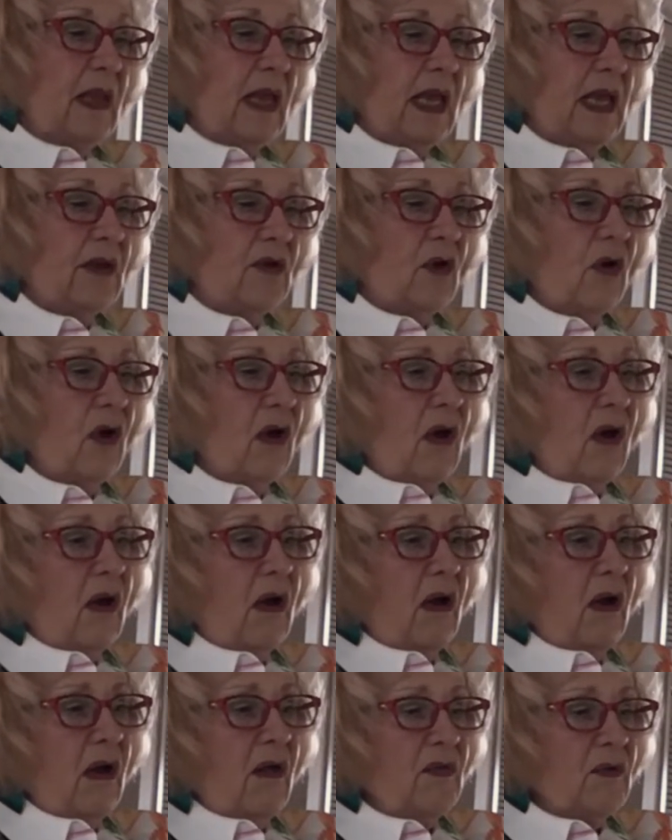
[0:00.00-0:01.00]
and
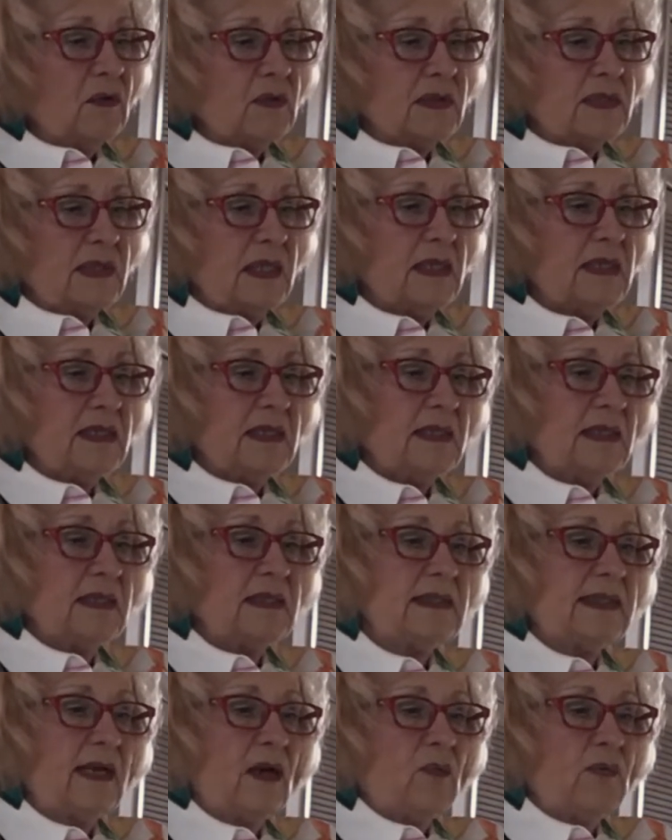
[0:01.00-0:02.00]
all those
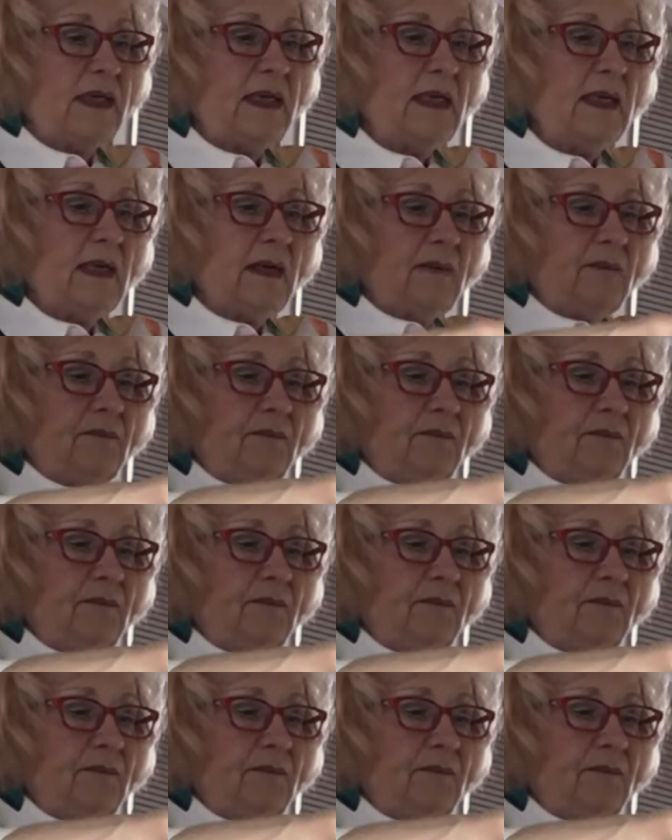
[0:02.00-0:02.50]
seasonings that we